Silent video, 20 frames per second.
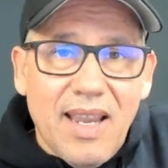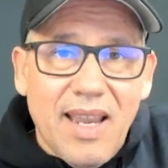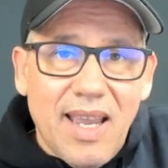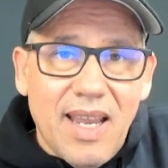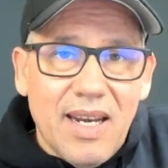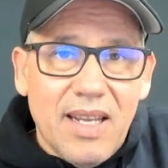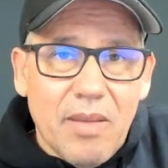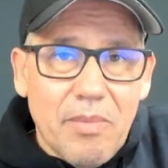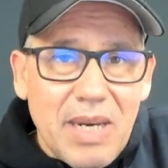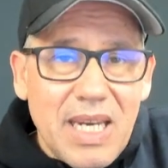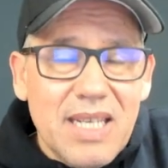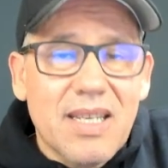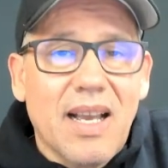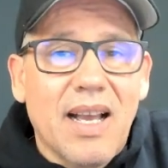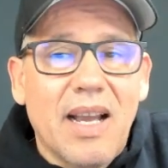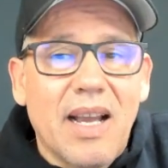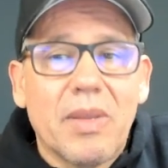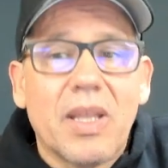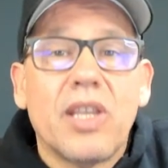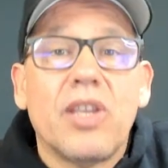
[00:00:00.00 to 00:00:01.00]
And in the
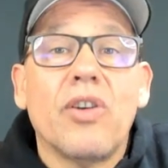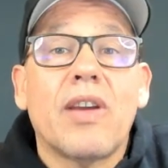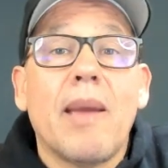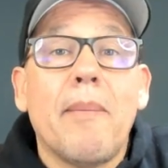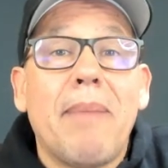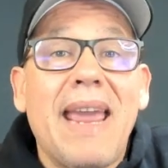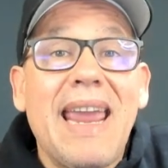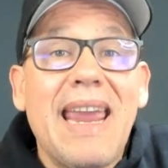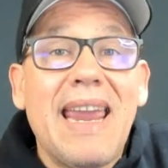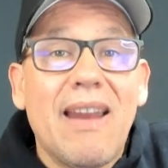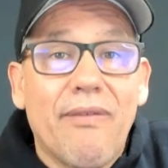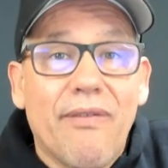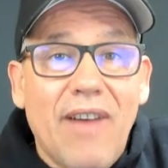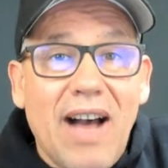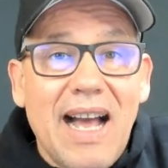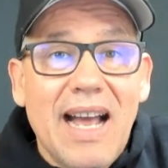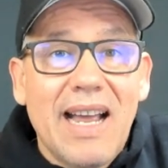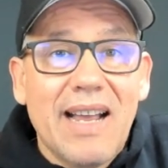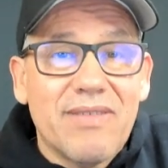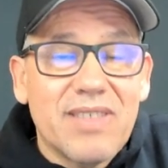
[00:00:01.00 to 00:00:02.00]
meantime, you'll get paid
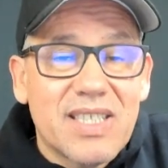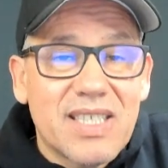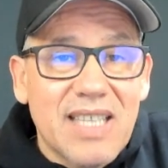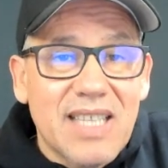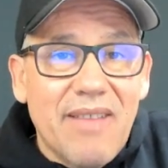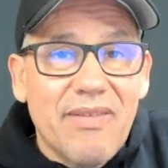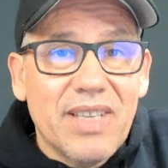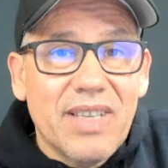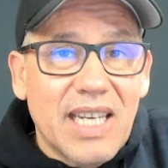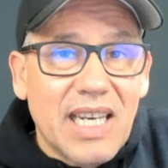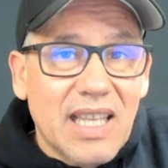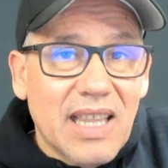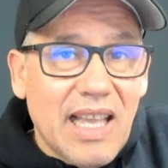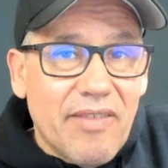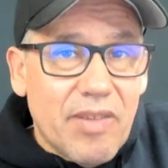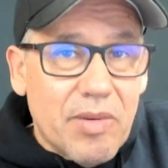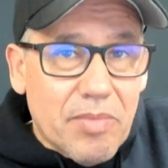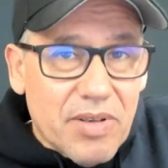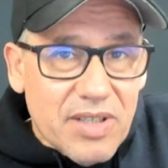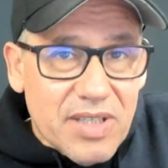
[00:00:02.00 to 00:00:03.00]
5, 7,
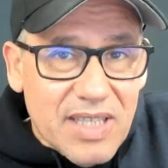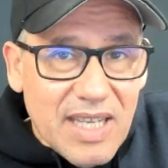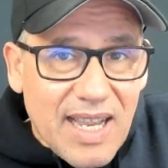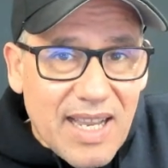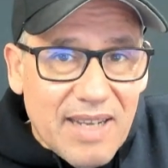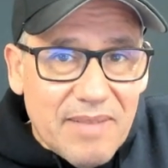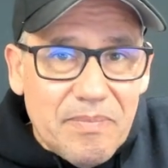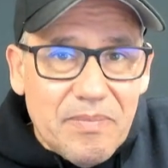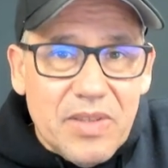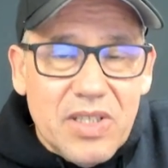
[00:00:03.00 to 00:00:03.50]
11%.